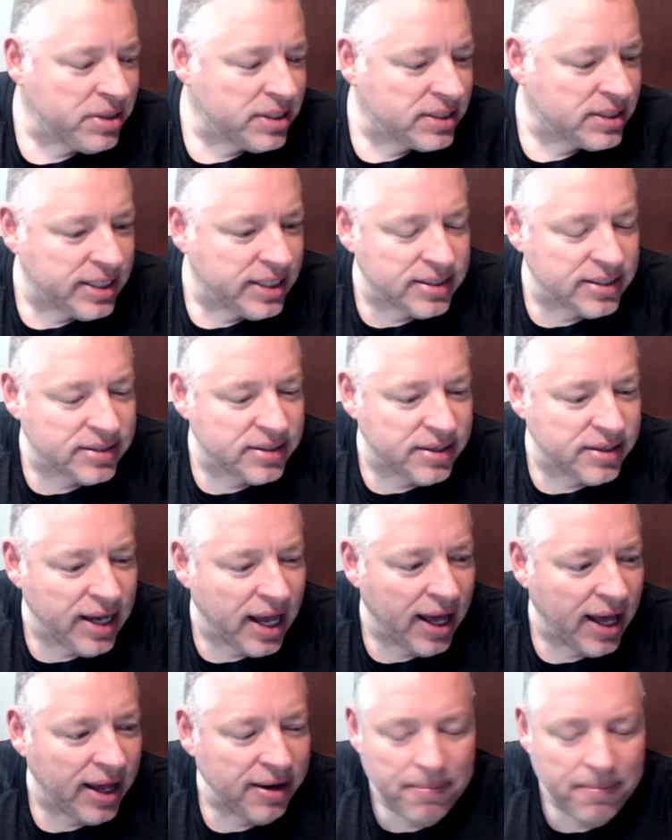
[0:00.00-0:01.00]
is
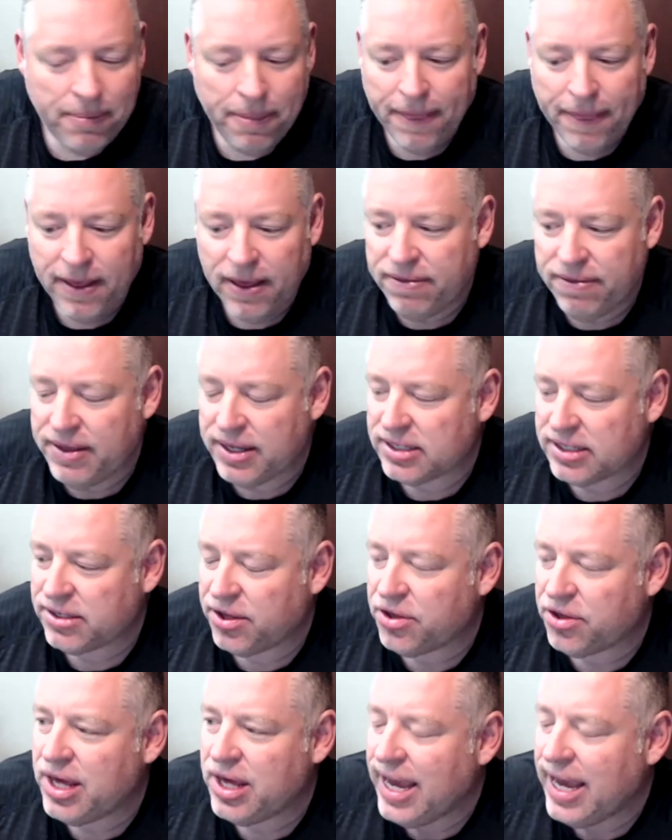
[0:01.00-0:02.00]
not this
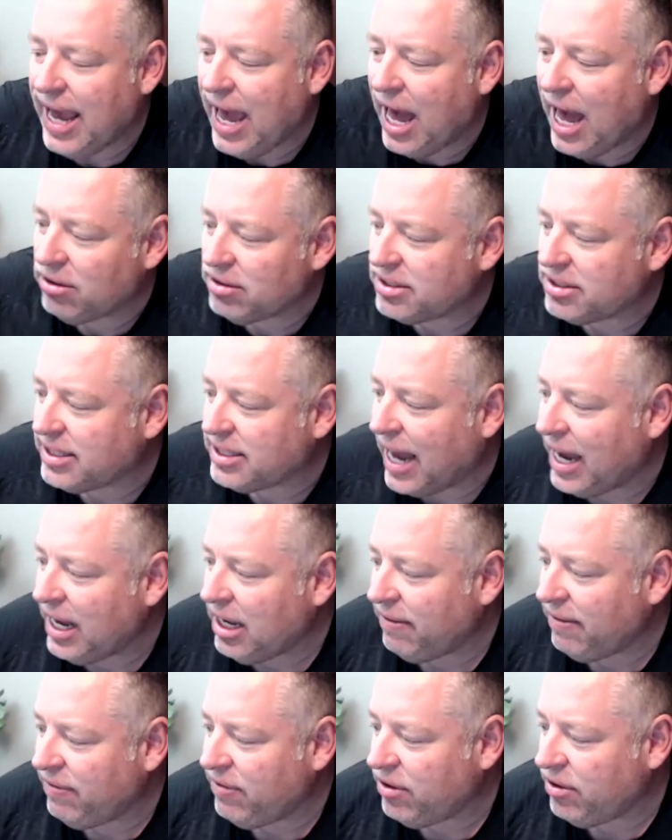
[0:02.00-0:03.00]
thing outside
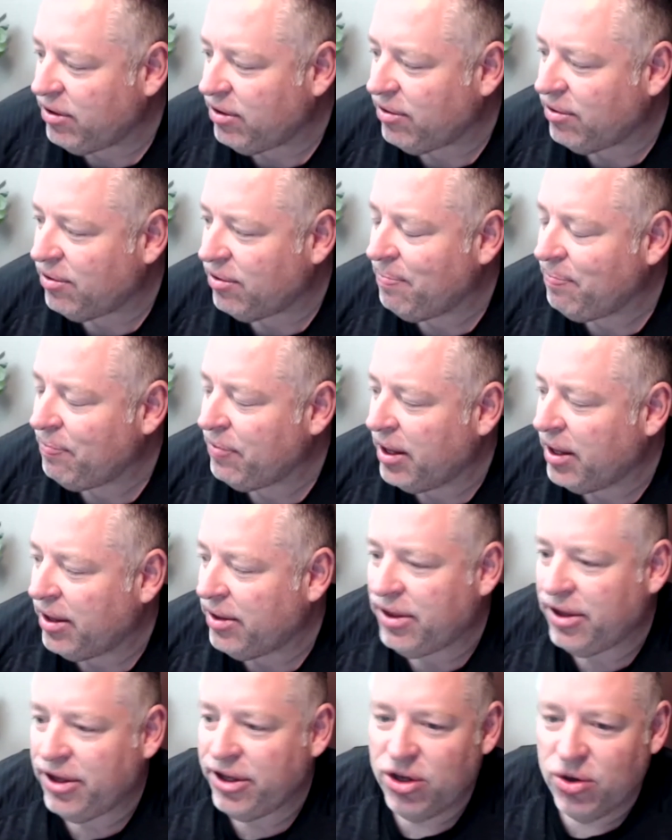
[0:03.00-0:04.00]
of you
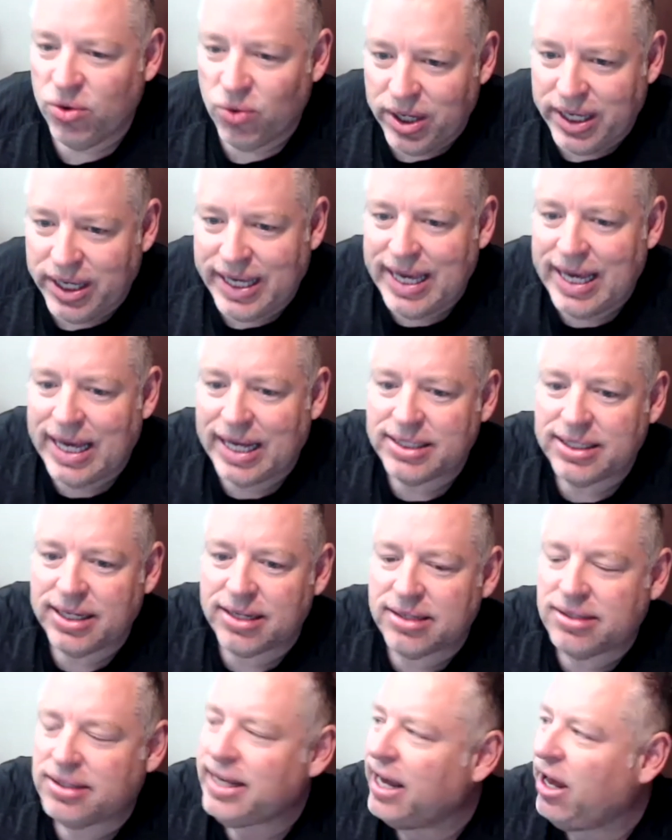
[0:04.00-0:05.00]
that you get and
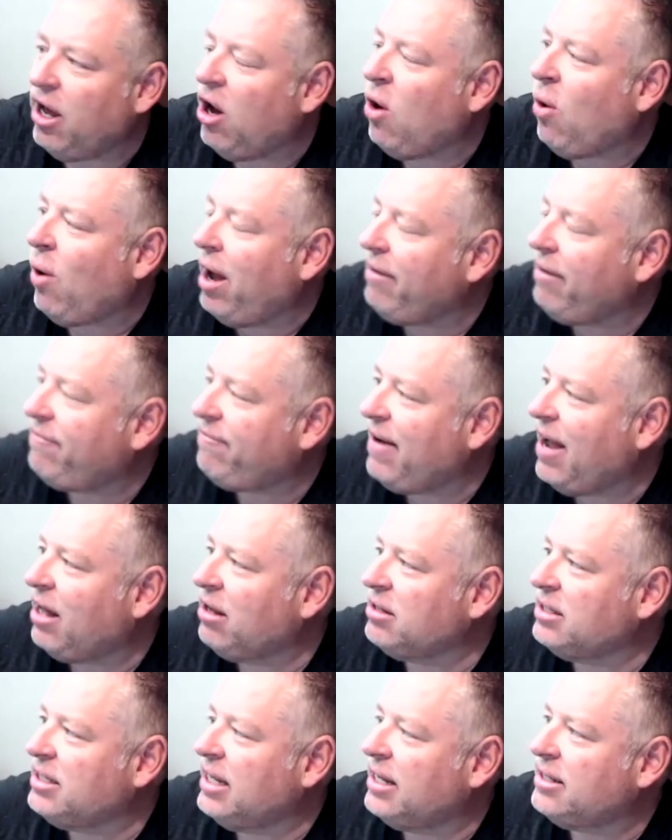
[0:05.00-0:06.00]
say, oh, I
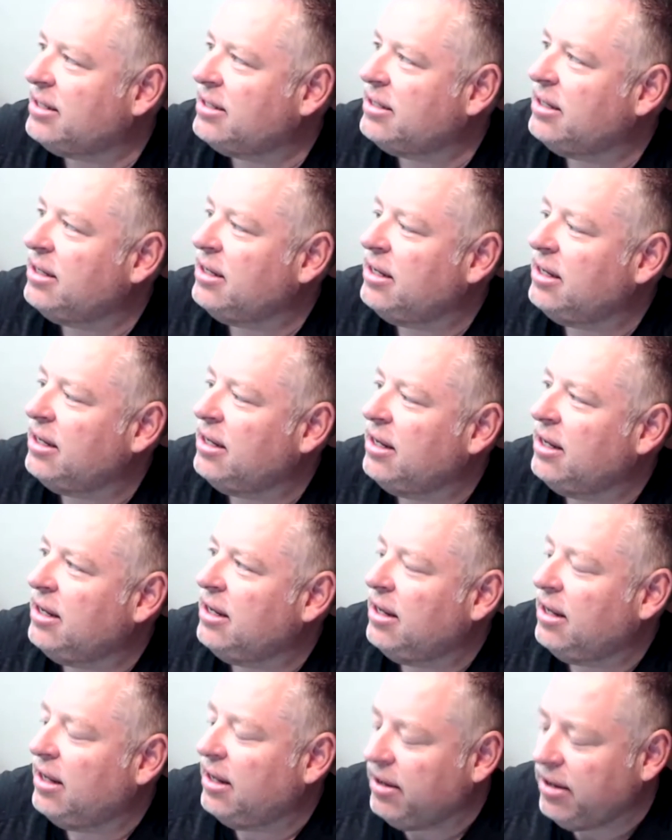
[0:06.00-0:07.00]
found it.
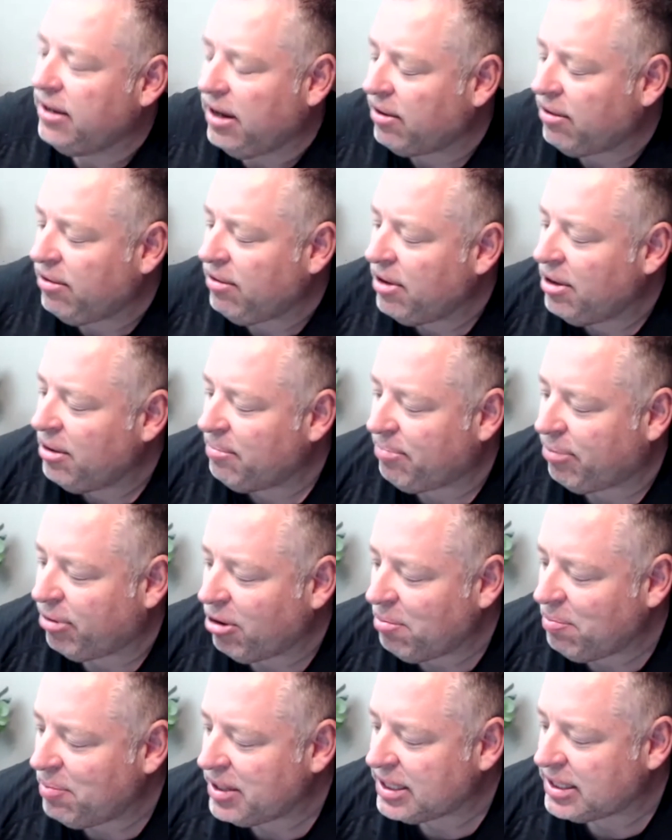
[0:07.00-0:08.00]
No,
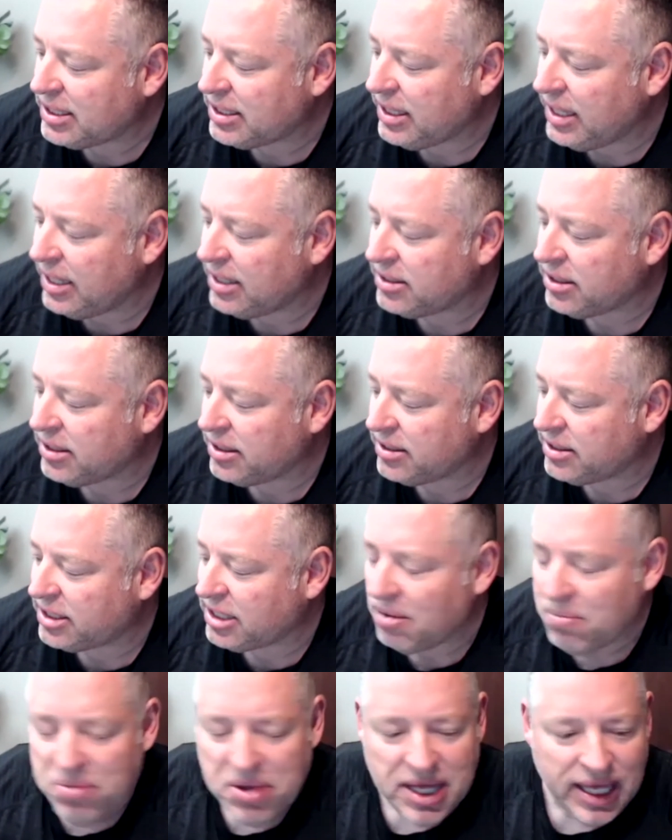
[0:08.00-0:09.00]
purpose is
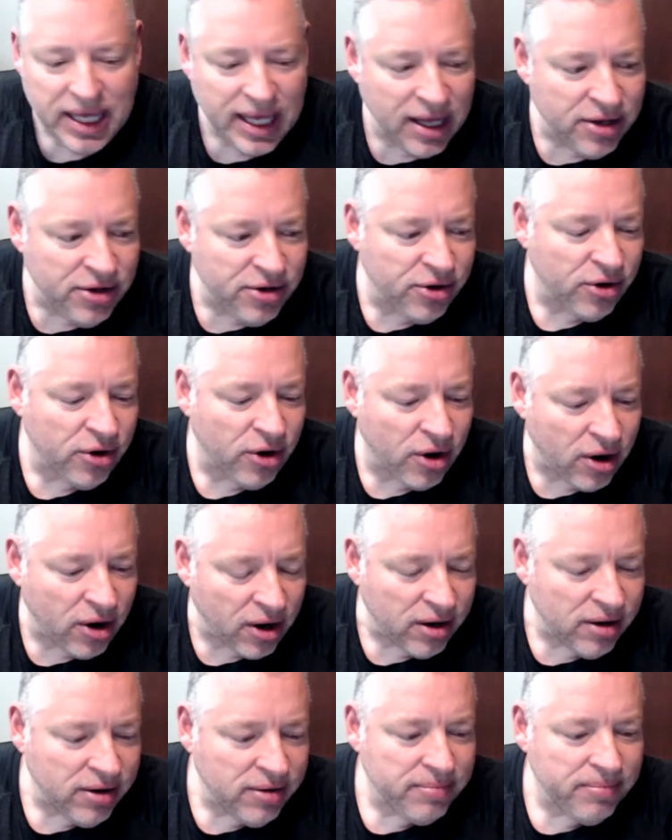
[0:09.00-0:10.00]
something in your
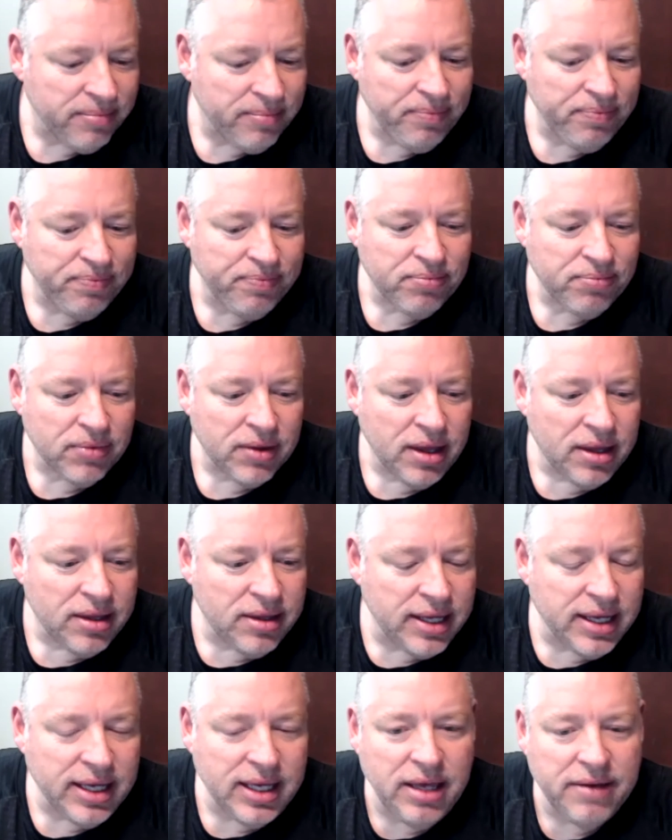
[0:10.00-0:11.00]
heart
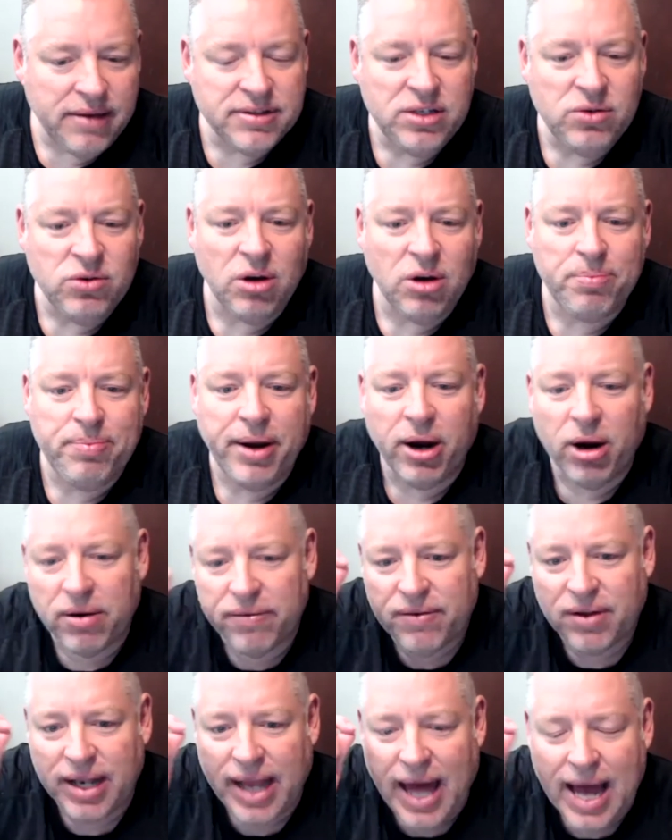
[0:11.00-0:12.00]
that gives you a pair of
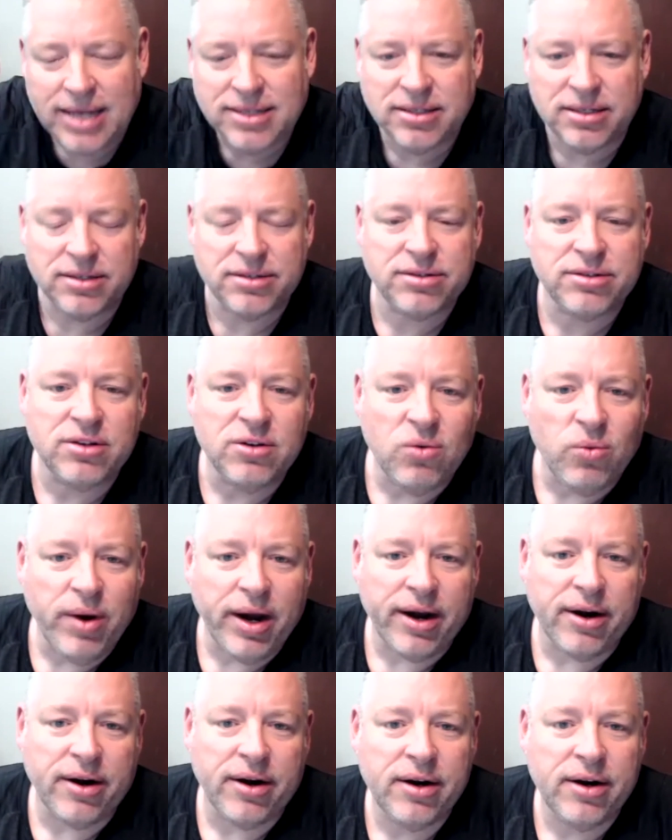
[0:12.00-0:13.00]
glasses to
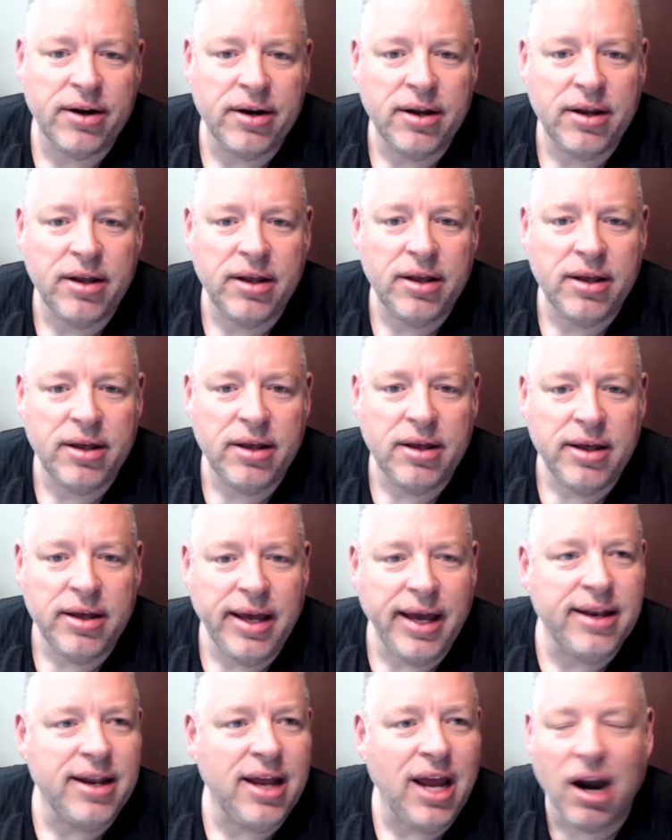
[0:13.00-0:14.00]
wear.
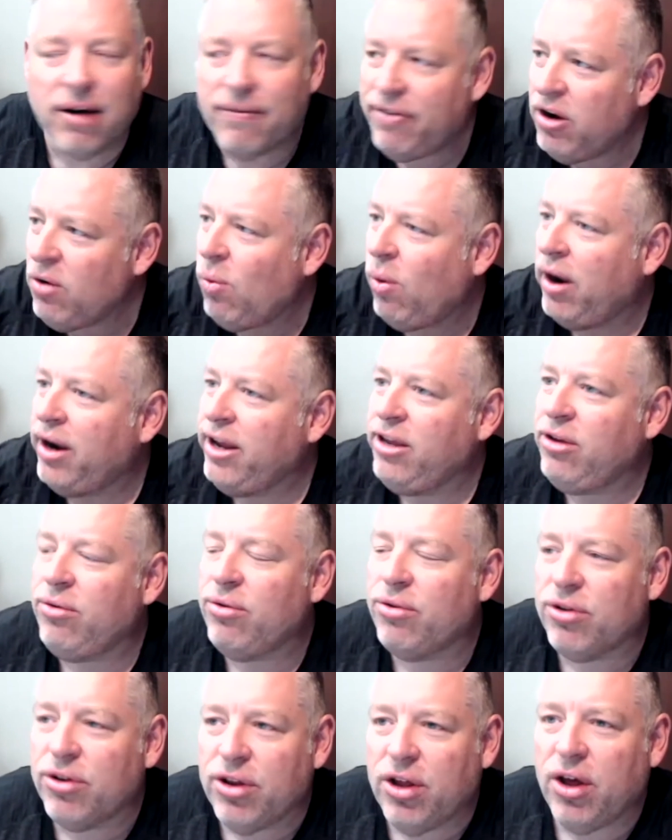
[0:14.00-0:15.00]
And everywhere you
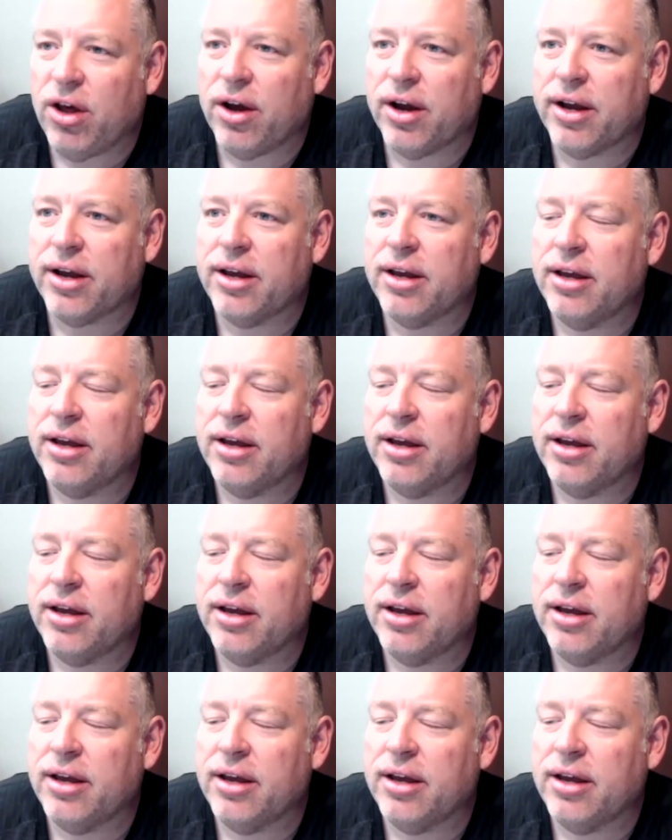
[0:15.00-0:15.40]
look,